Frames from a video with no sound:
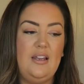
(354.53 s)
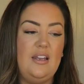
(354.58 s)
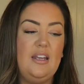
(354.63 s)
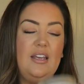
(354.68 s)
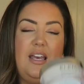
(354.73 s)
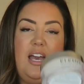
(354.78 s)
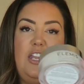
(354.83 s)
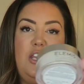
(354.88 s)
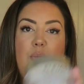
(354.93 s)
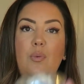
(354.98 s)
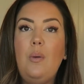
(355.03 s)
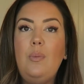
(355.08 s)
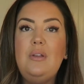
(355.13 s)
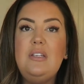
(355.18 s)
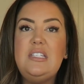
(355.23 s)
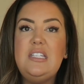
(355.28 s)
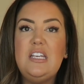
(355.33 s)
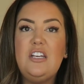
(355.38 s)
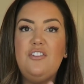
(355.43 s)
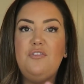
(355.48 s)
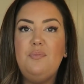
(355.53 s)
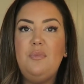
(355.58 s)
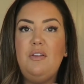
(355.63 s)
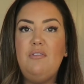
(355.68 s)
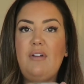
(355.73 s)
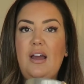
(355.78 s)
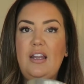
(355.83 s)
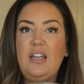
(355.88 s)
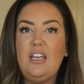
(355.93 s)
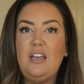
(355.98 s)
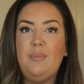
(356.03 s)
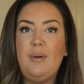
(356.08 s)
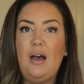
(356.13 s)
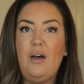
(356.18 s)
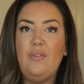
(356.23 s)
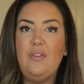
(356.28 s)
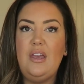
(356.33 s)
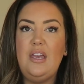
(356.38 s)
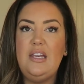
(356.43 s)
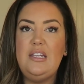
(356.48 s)
And again, you're probably sick of me ranting
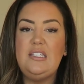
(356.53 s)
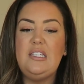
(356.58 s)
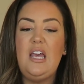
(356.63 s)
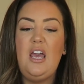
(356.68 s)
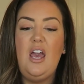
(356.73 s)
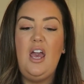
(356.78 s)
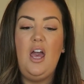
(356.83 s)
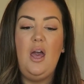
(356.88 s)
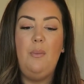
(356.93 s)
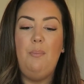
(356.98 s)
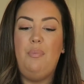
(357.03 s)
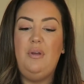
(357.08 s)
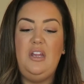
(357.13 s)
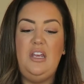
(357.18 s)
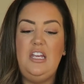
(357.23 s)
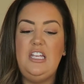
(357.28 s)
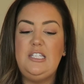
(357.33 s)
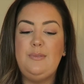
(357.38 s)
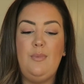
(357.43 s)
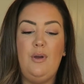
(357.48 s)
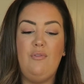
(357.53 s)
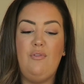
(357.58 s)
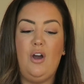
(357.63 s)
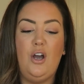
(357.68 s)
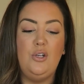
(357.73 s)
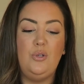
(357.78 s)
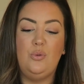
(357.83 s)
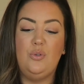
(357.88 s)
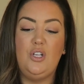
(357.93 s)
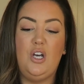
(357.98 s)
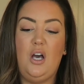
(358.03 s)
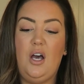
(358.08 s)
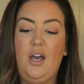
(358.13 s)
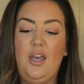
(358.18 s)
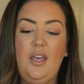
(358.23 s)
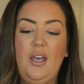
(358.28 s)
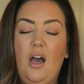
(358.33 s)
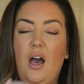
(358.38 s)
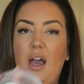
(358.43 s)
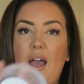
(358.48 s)
about this, but it is my ride or
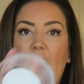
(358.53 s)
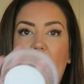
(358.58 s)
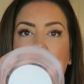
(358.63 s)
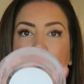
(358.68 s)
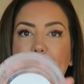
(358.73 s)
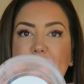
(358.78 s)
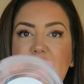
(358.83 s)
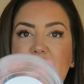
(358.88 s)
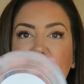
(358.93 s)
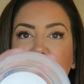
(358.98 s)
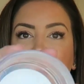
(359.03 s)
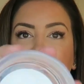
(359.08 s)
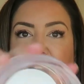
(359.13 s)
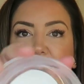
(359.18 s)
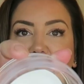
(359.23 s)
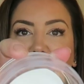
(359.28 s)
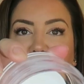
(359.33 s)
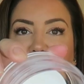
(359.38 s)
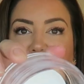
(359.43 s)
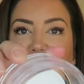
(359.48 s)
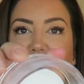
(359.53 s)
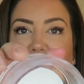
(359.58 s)
die. I absolutely love it.